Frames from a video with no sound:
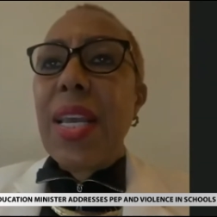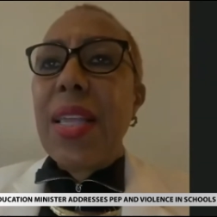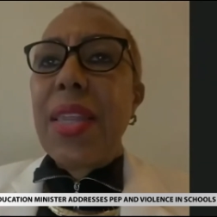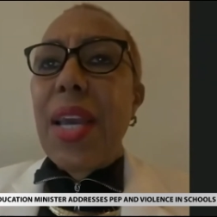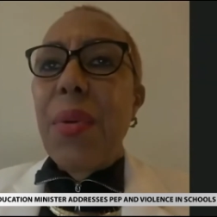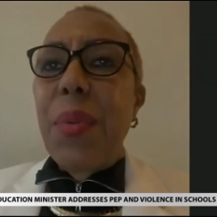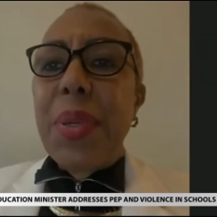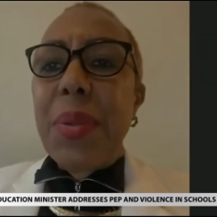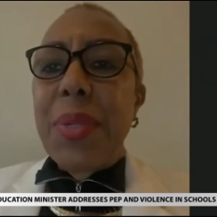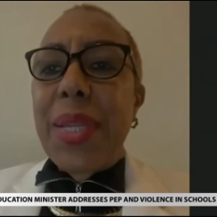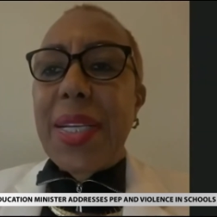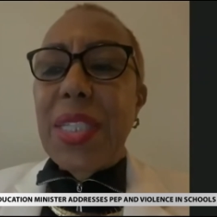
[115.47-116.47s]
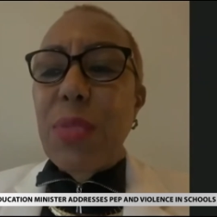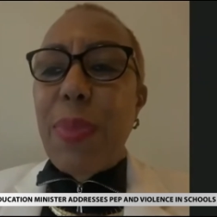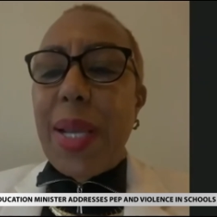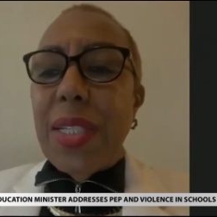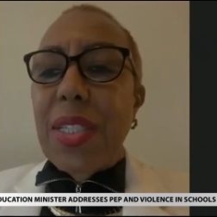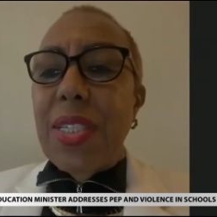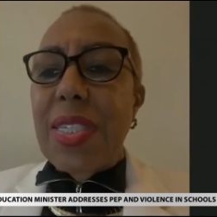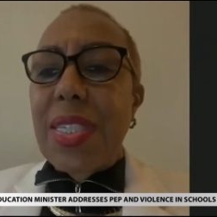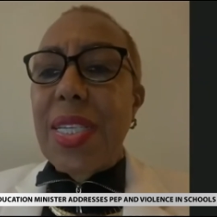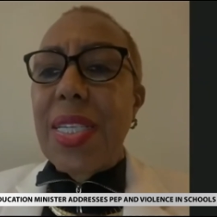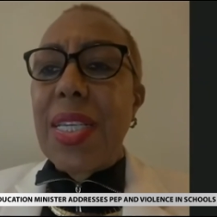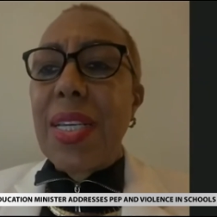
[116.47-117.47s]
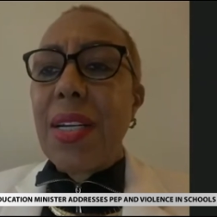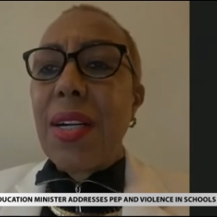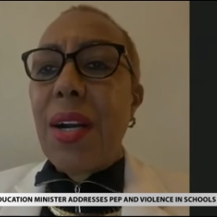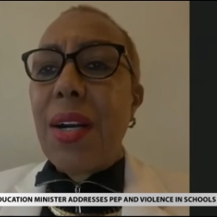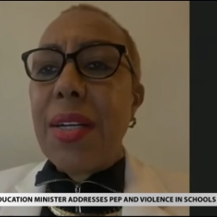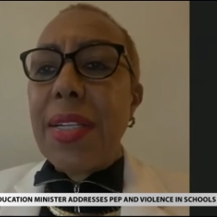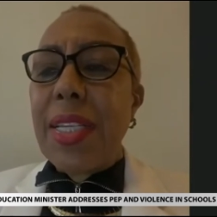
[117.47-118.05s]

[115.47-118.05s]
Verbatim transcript: that we would expect to see on,